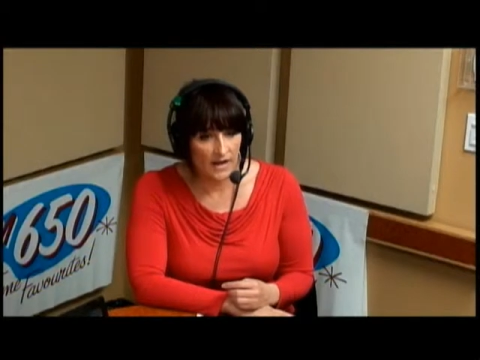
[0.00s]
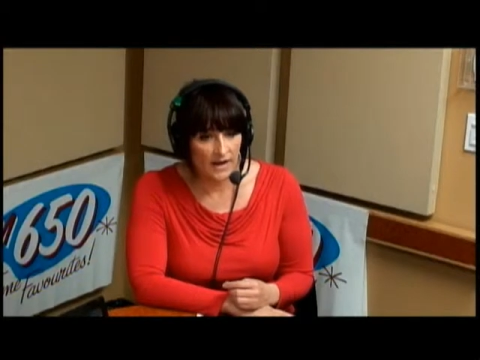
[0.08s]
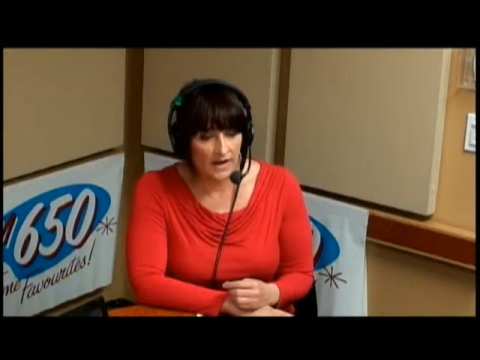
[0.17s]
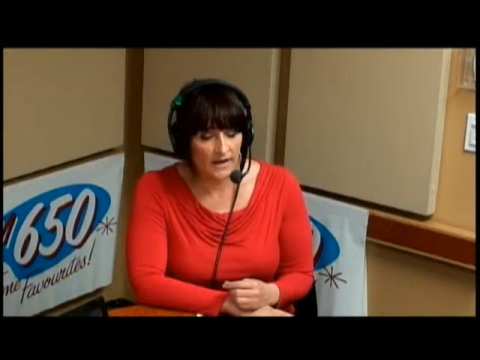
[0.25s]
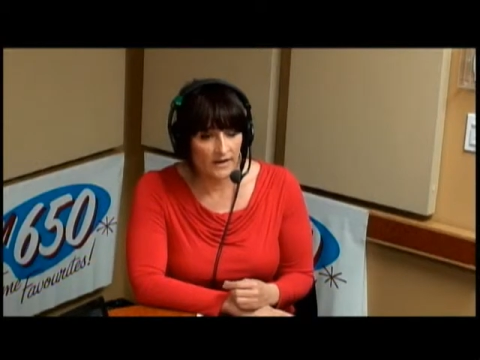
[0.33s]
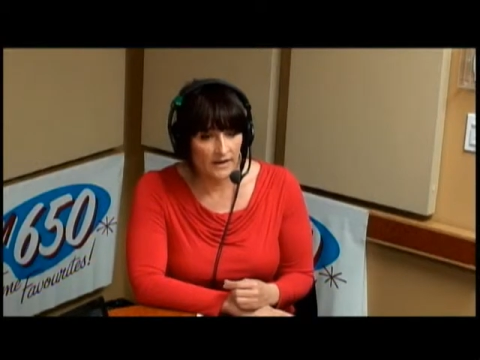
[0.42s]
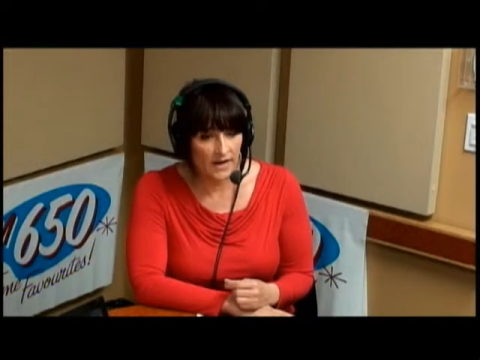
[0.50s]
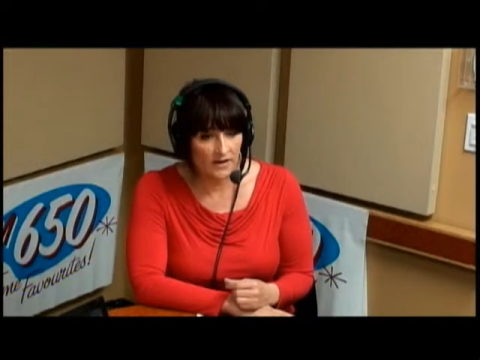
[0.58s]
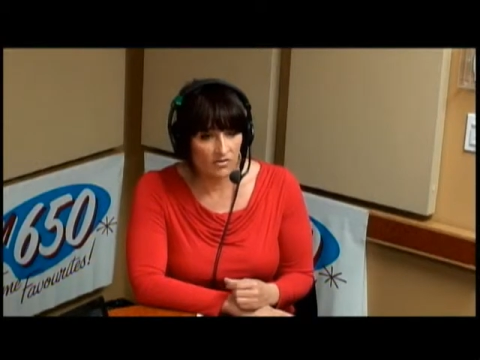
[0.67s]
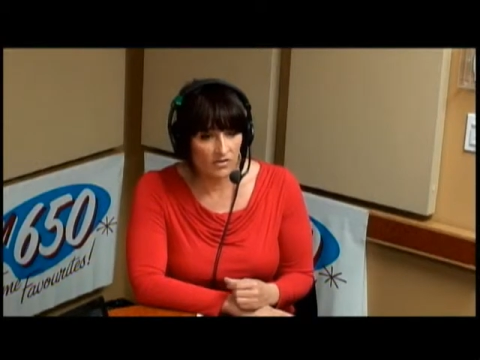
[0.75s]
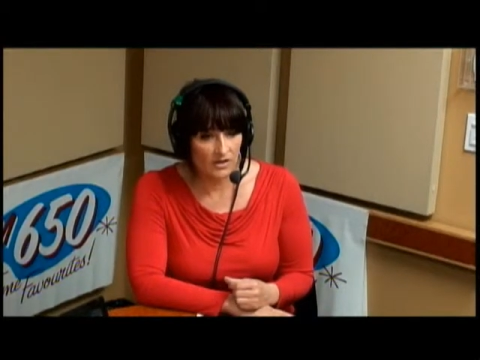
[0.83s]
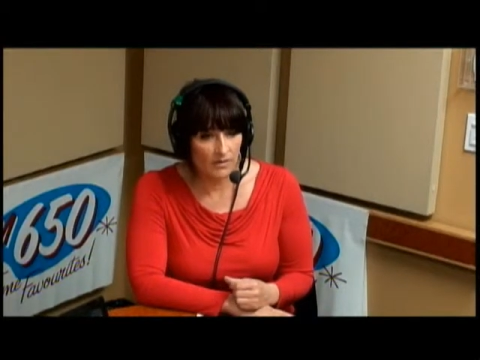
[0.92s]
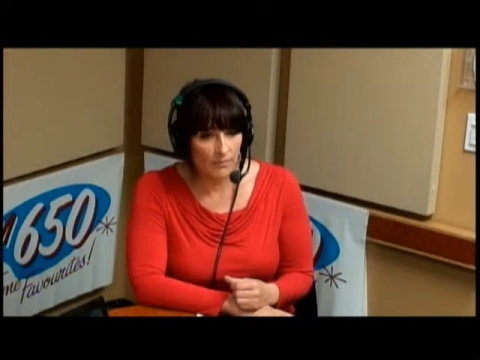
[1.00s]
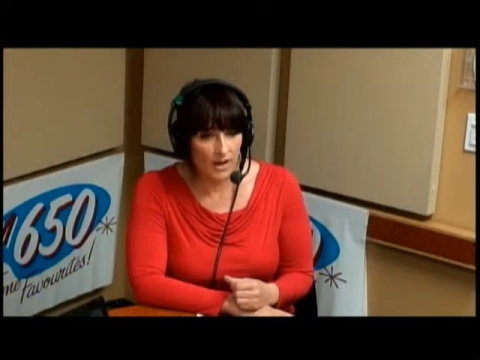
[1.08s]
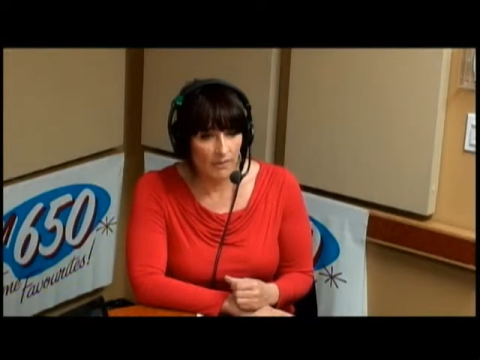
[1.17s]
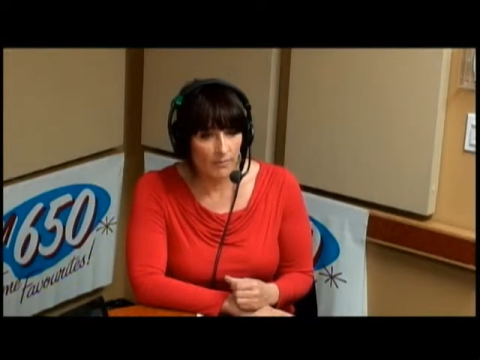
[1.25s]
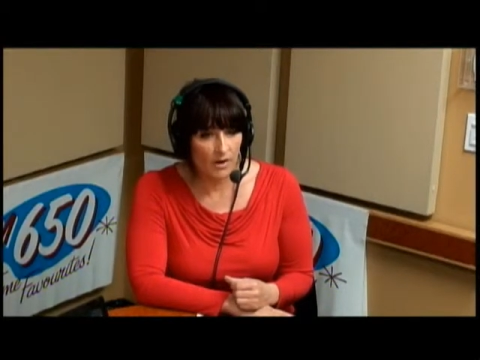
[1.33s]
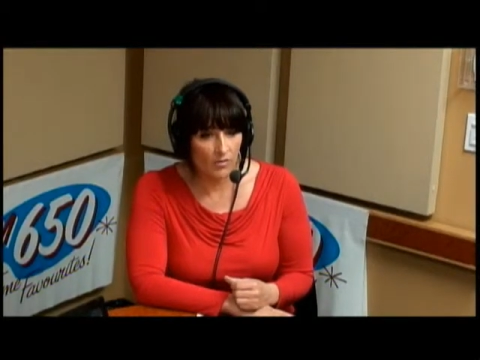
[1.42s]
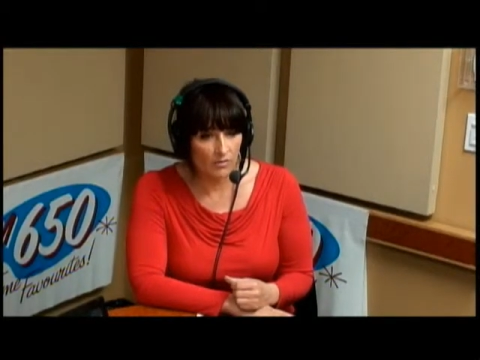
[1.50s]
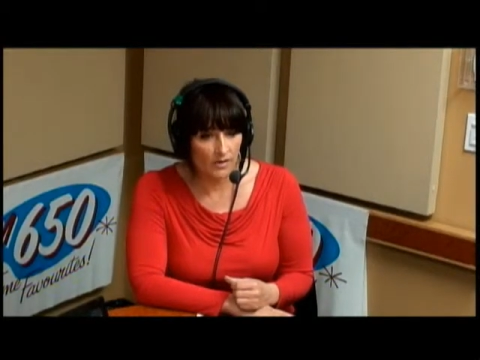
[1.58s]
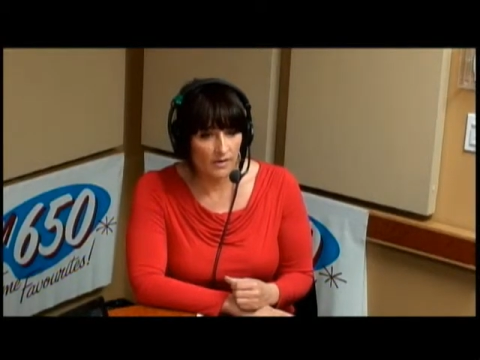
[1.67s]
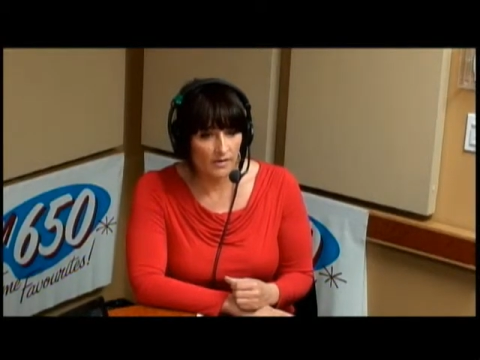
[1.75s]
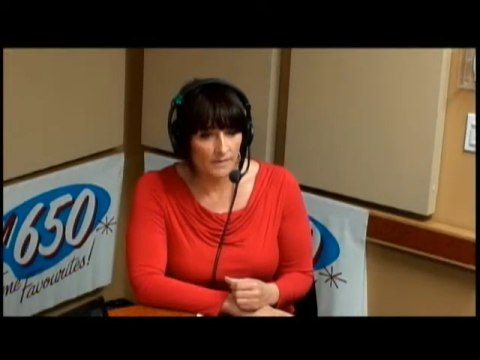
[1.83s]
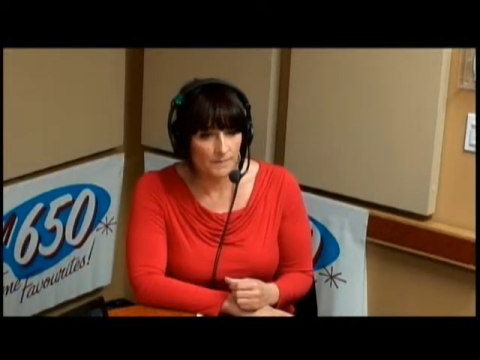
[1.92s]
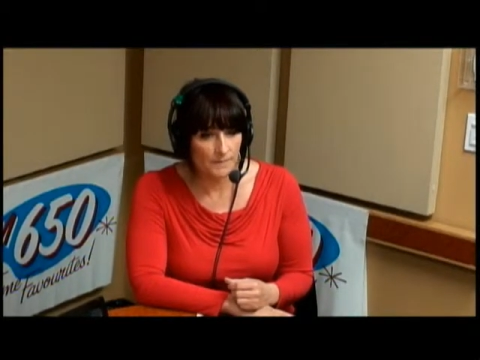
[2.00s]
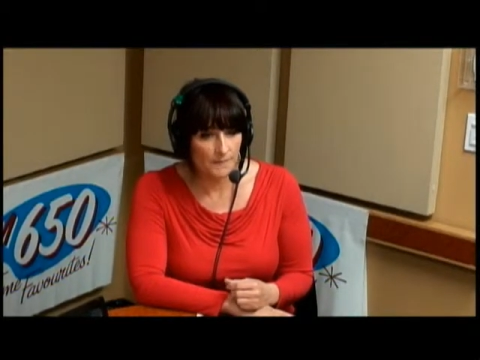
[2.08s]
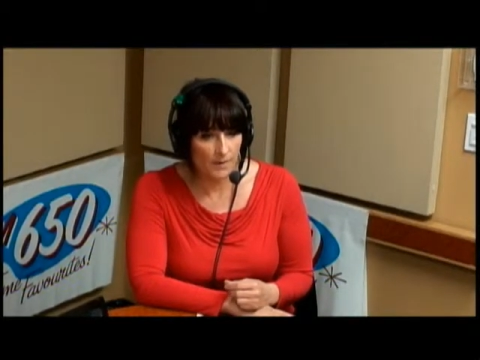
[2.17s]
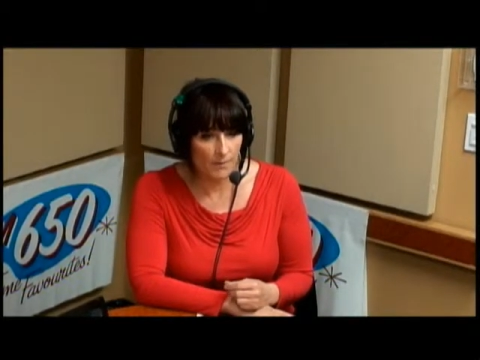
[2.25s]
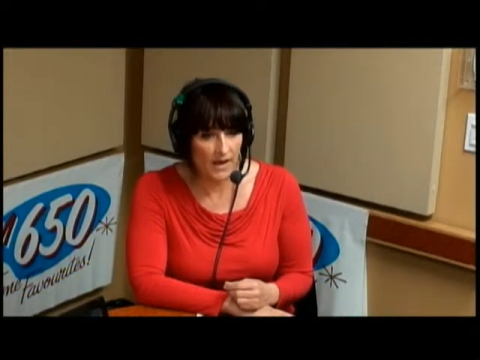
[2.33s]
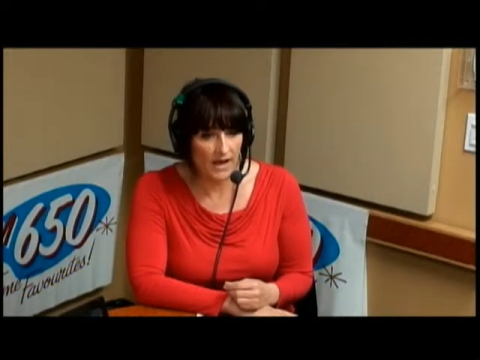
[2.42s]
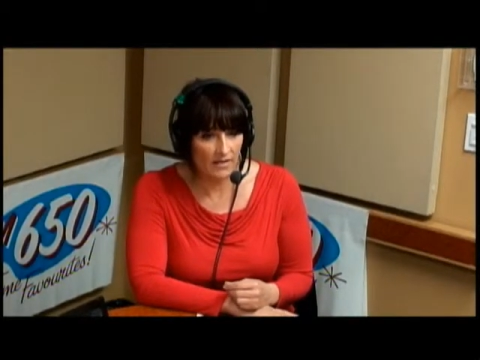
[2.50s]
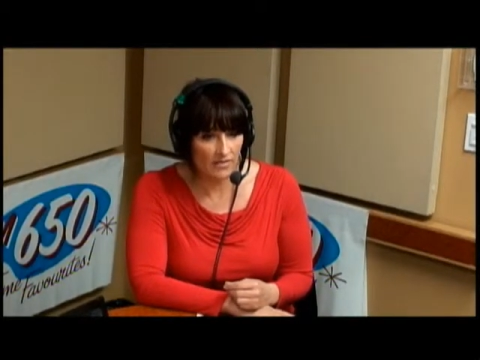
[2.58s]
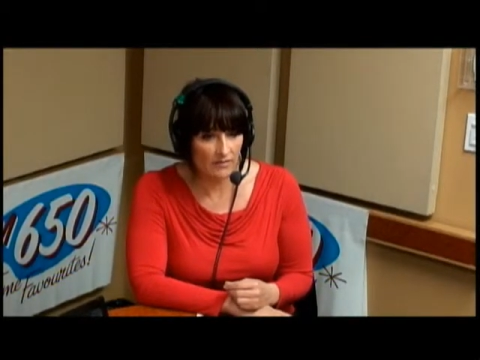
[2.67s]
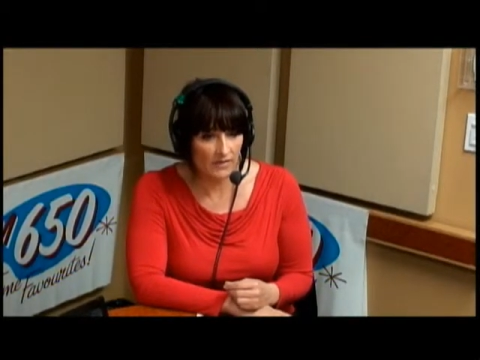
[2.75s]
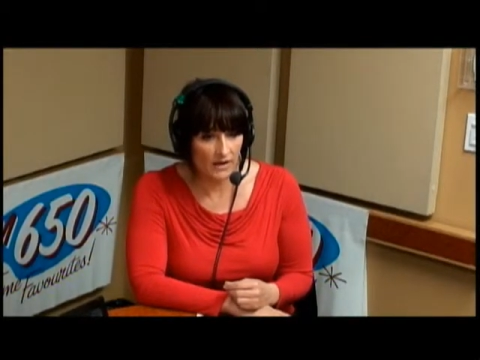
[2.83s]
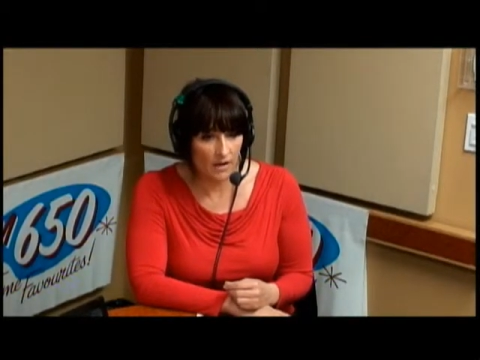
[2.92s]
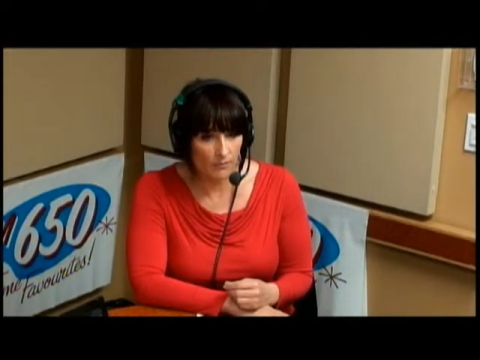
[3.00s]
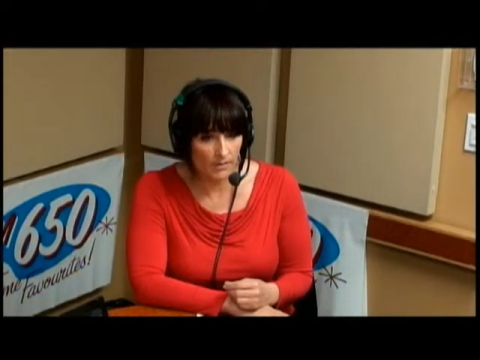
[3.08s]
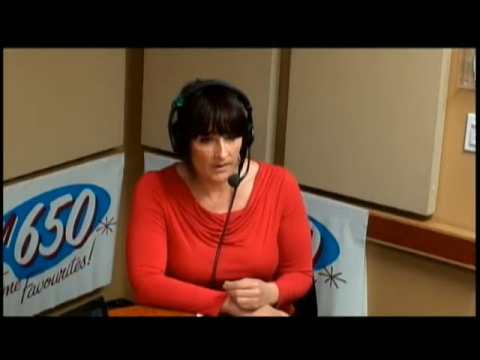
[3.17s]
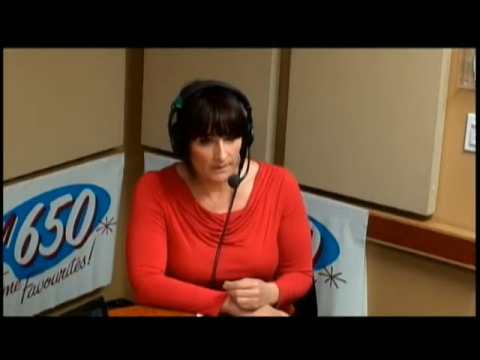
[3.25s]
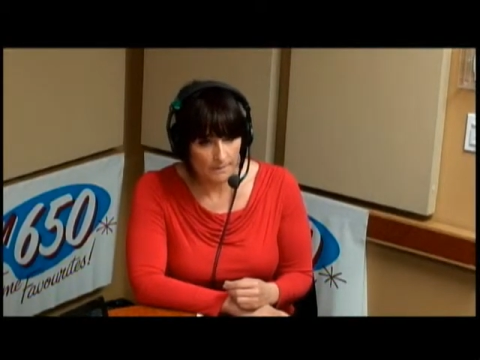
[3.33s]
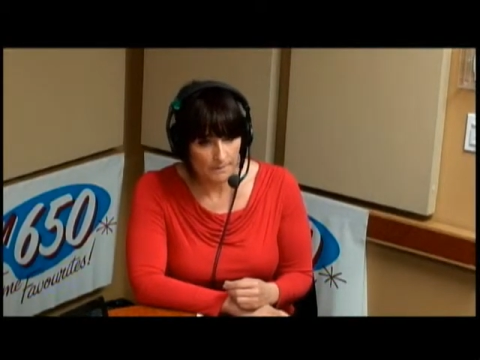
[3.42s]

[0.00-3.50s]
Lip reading: And I can actually map out the path of the company.